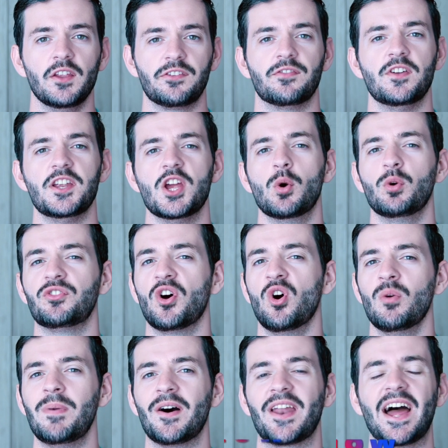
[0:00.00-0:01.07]
This video is
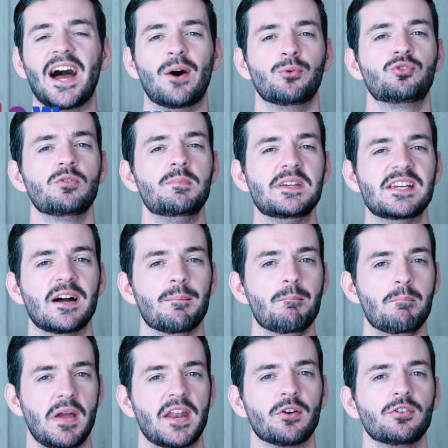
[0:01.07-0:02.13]
all about how to be a
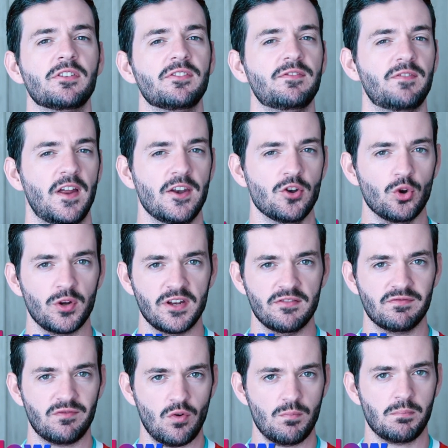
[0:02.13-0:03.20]
better defender in
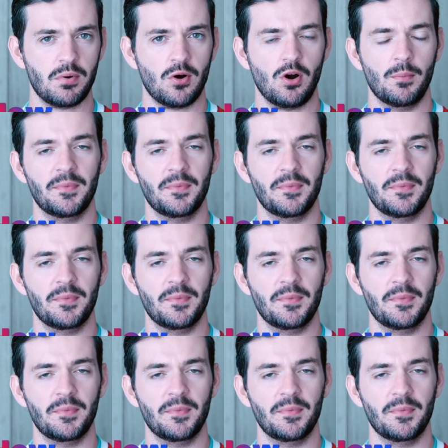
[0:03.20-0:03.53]
football.